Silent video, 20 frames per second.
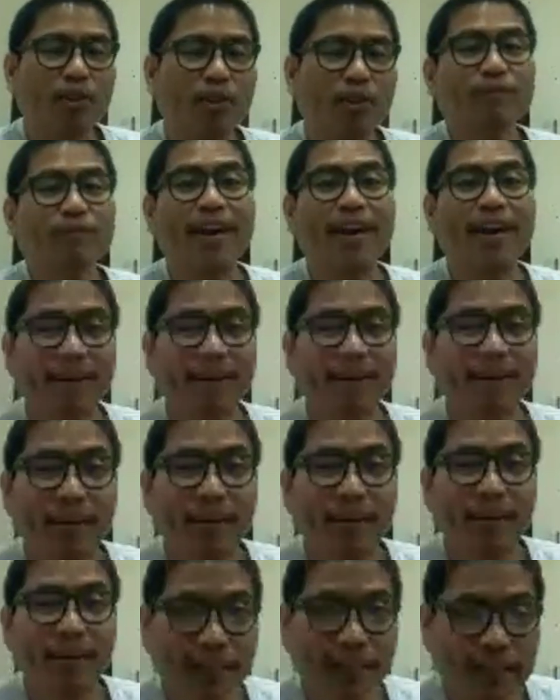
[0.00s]

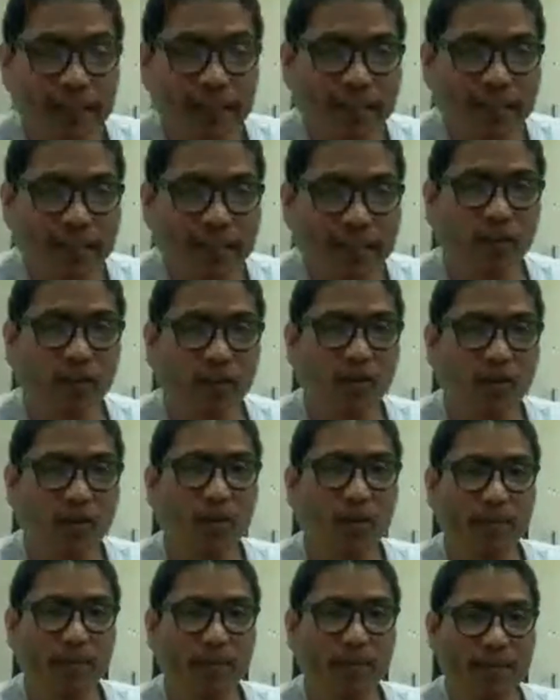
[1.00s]
multivitamins or
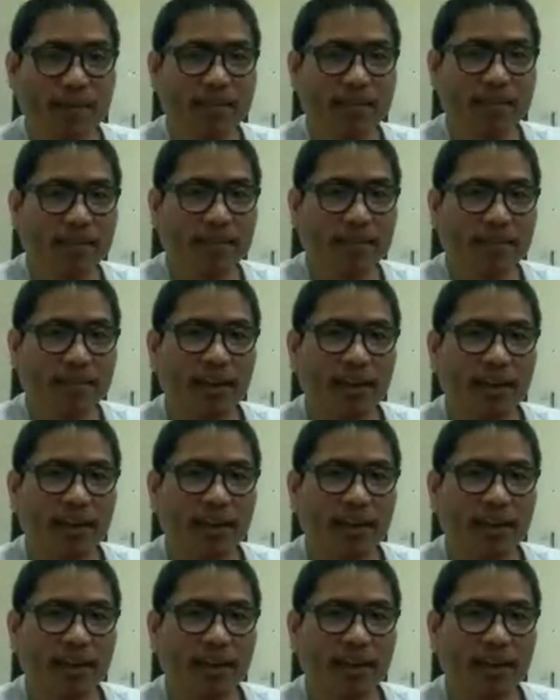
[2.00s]
supplements.